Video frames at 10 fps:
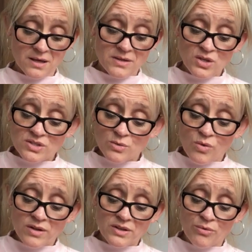They used to
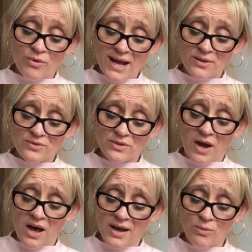wander round the high